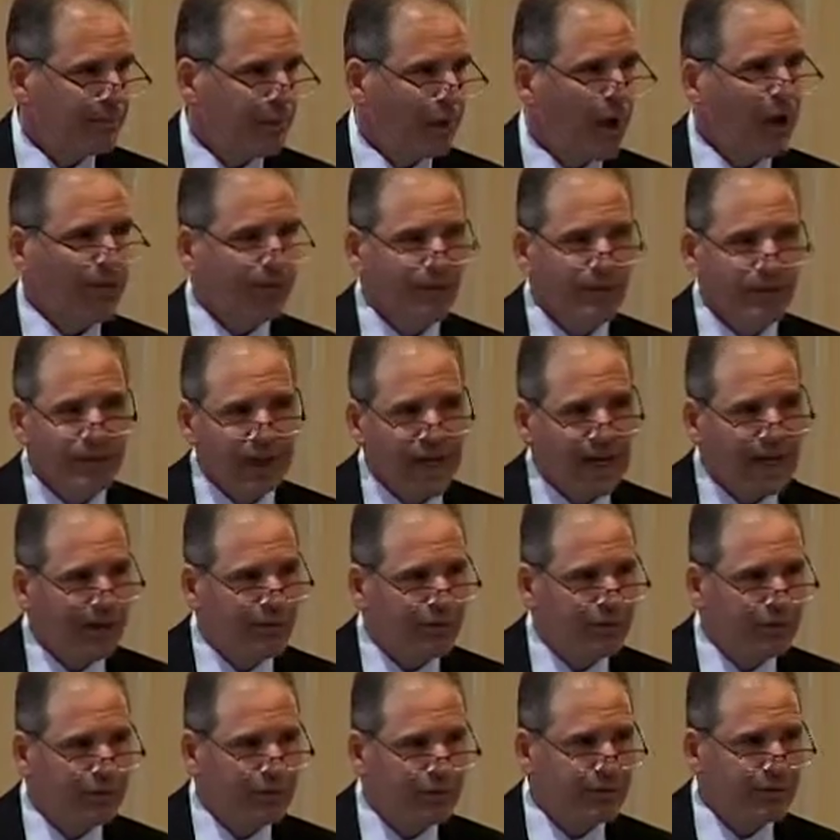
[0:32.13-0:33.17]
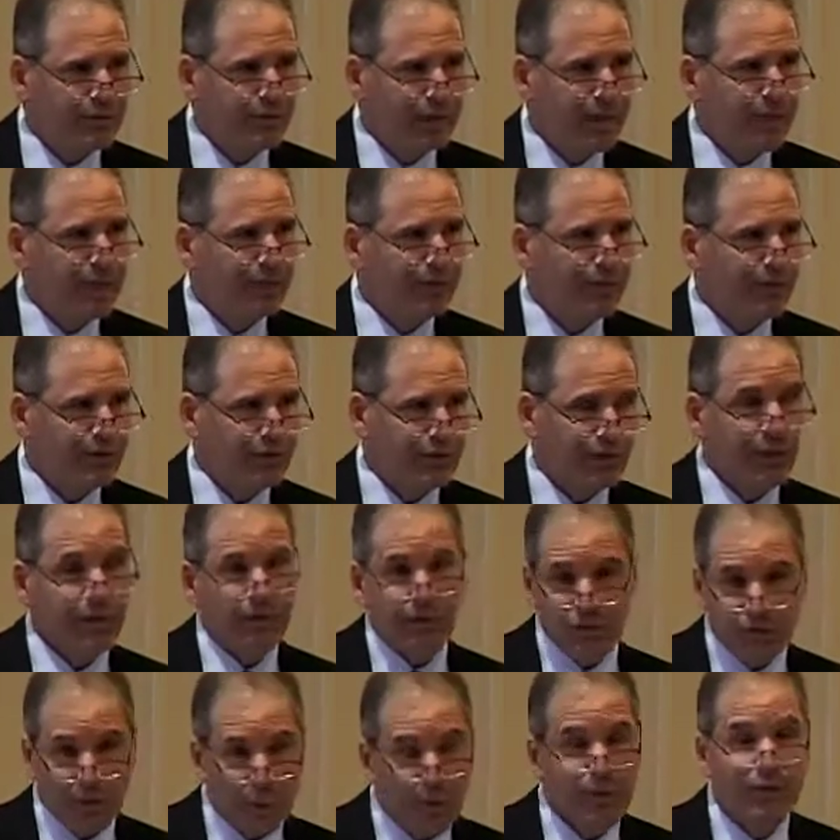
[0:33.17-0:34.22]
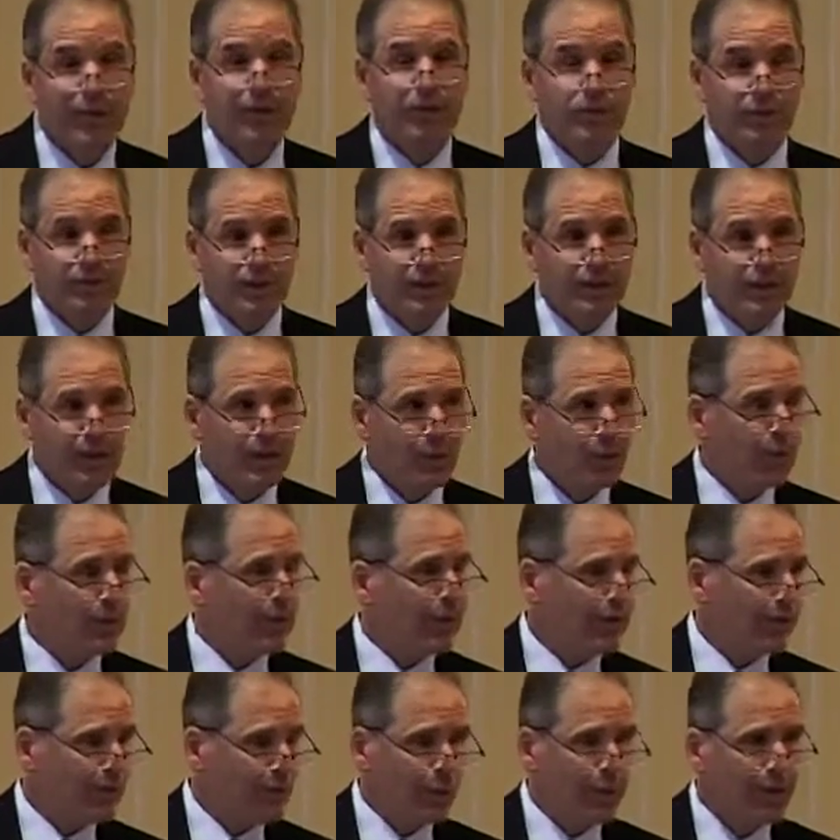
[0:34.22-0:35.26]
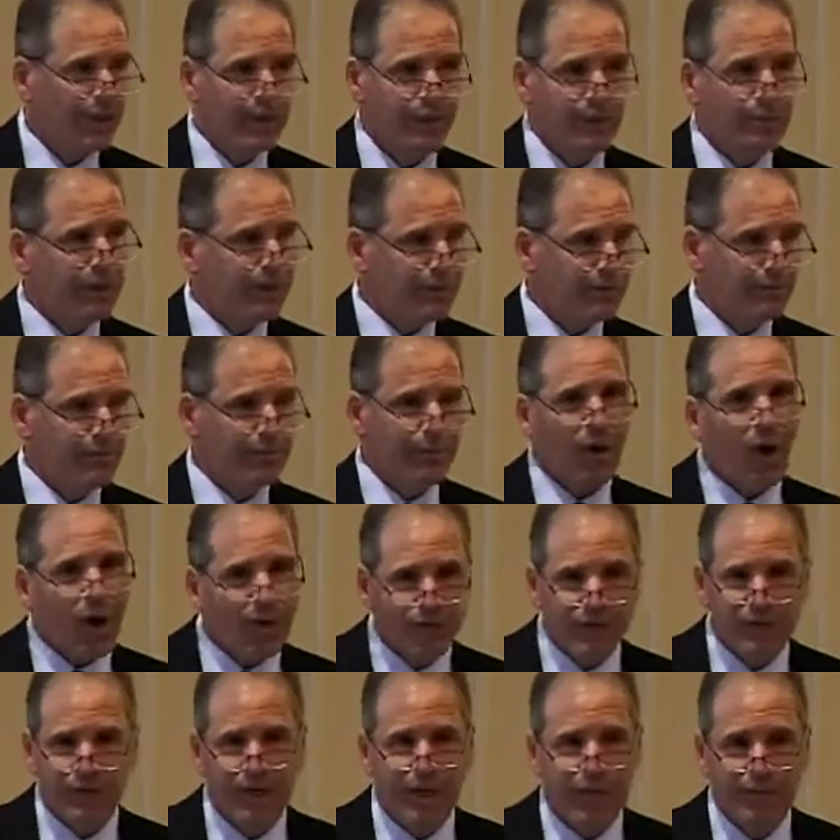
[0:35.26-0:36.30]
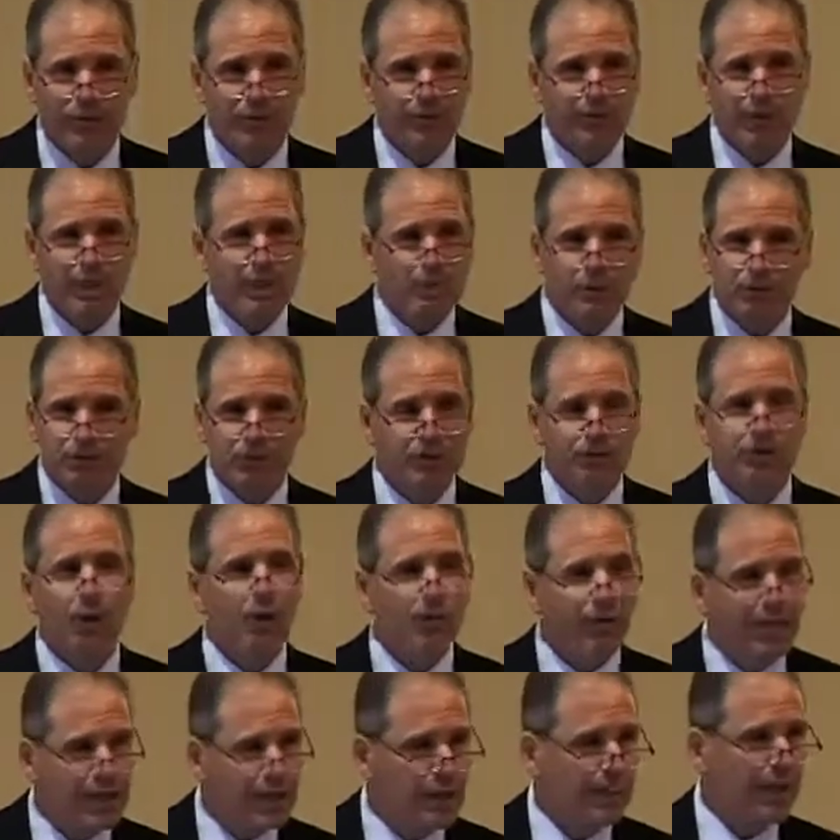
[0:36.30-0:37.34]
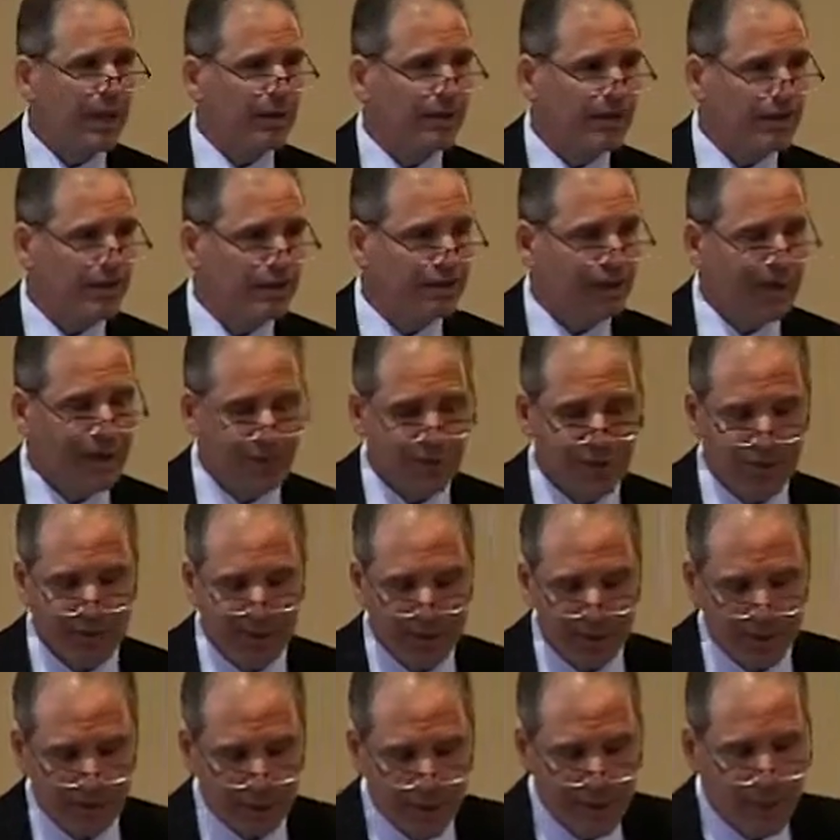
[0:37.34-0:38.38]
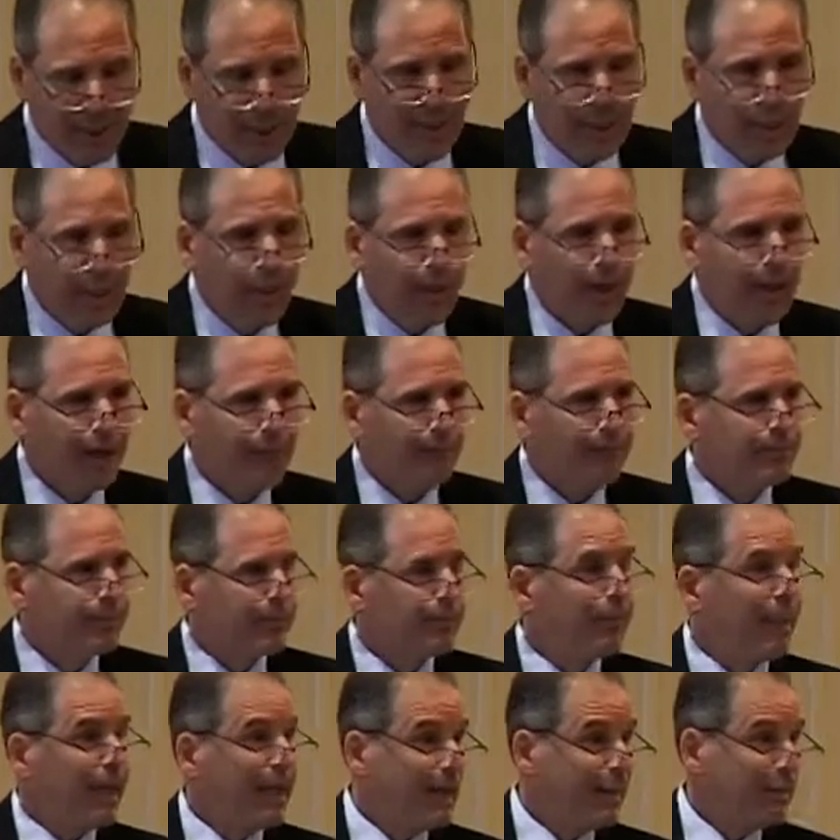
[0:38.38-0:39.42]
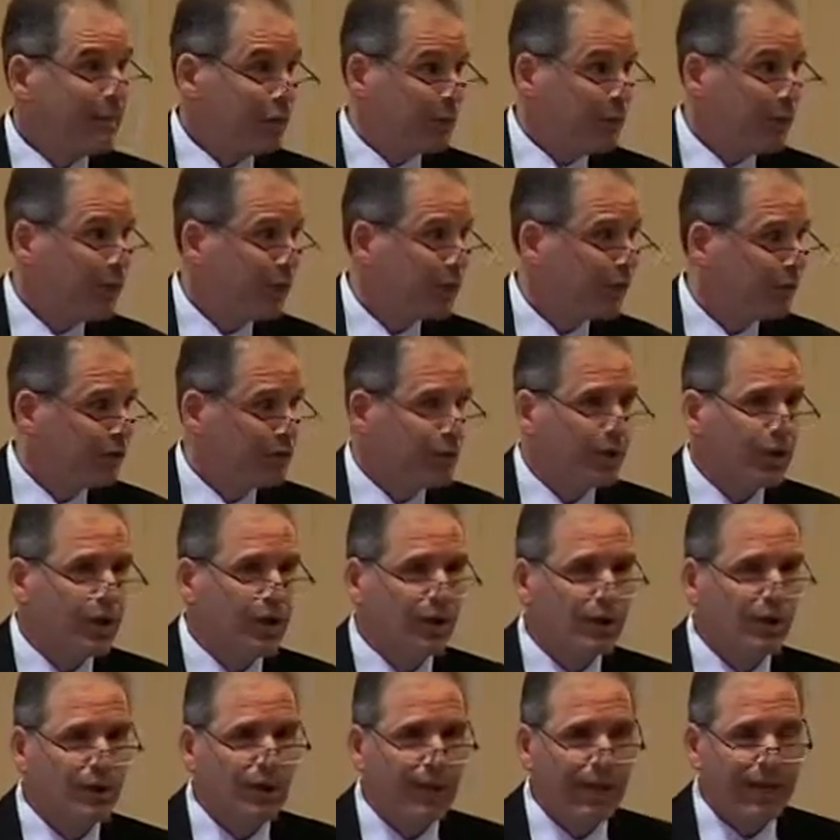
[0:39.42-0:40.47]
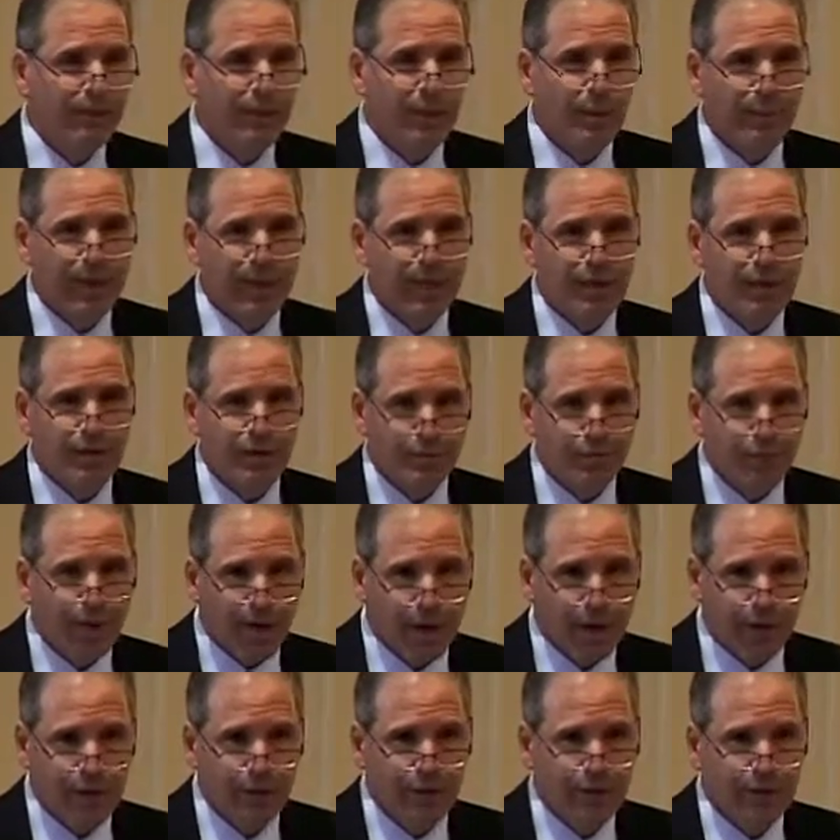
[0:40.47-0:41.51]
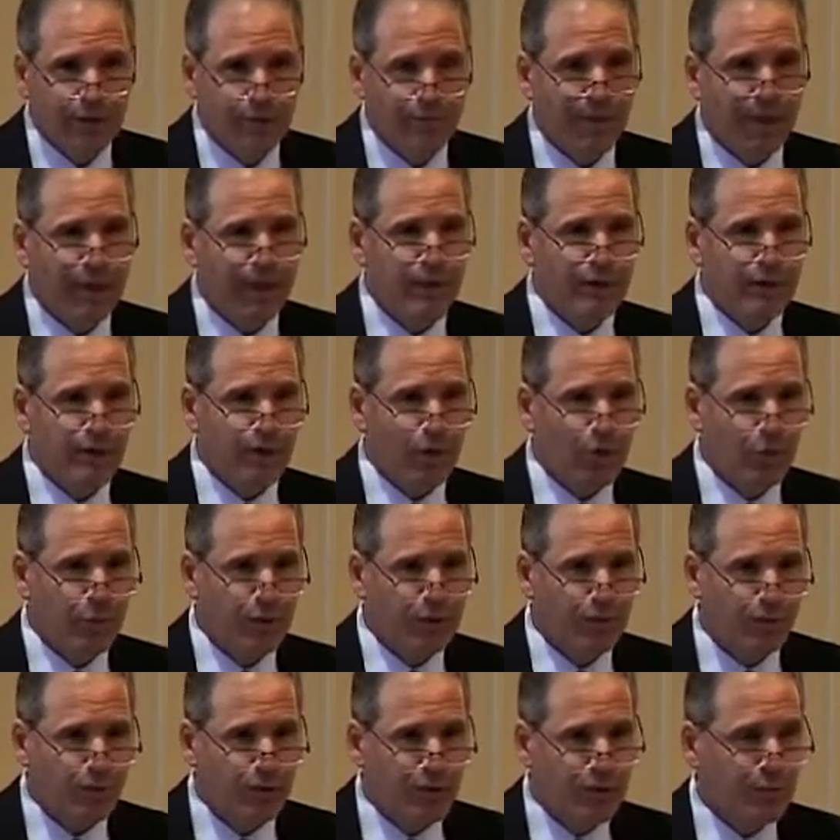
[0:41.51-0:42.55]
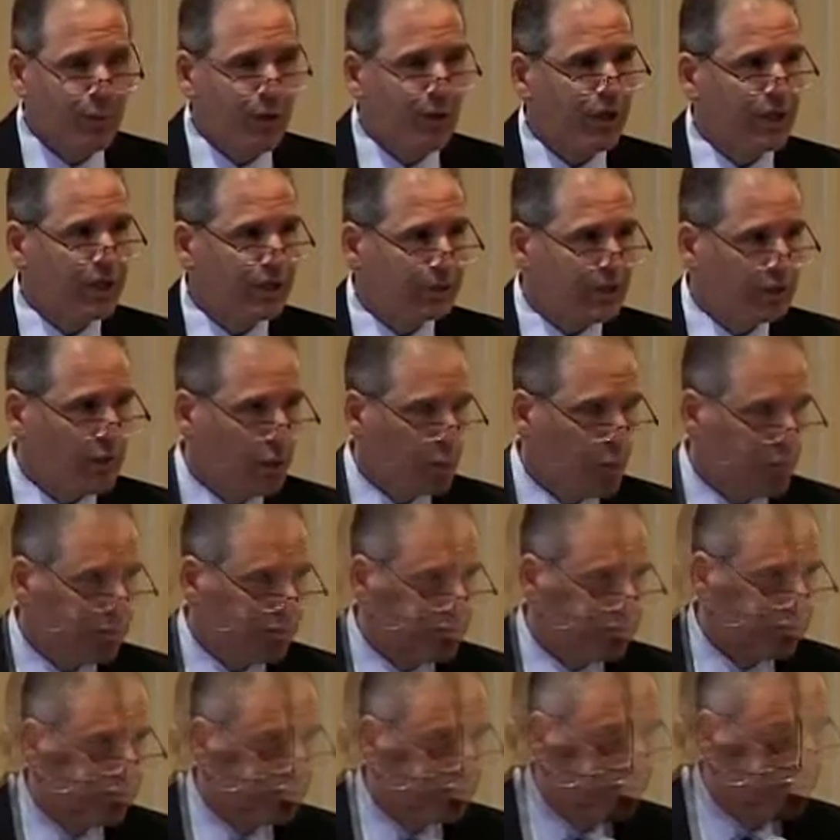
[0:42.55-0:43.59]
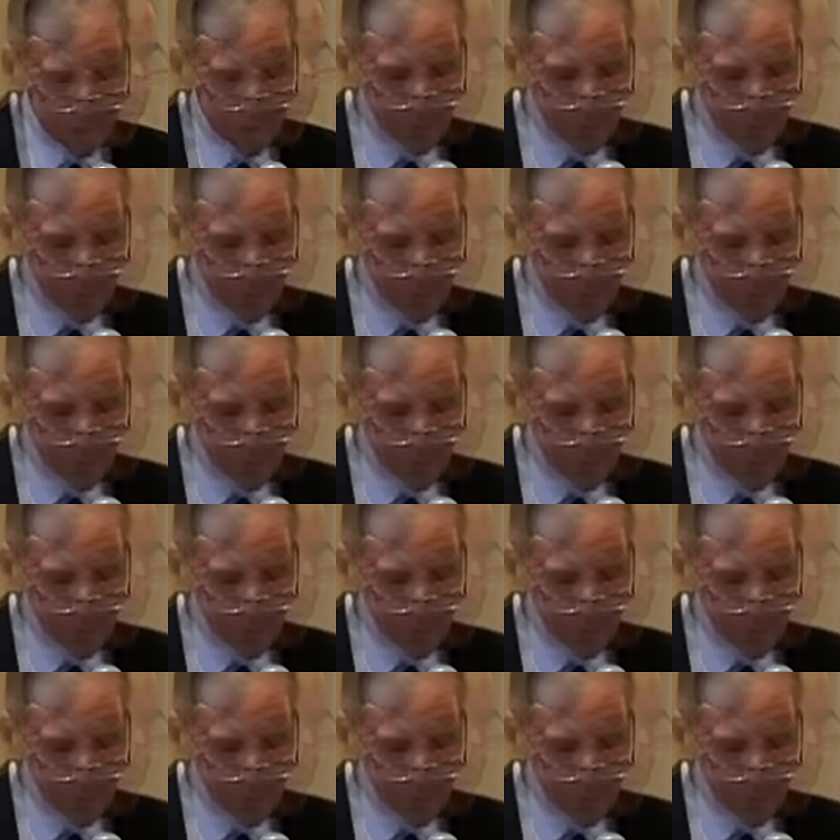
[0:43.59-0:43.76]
oftentimes some of us are dealing with it, but oftentimes people just don't think about these types of things. My name is Peter Turner. I'm the managing partner at Myers, Roman, Friedberg, and Lewis.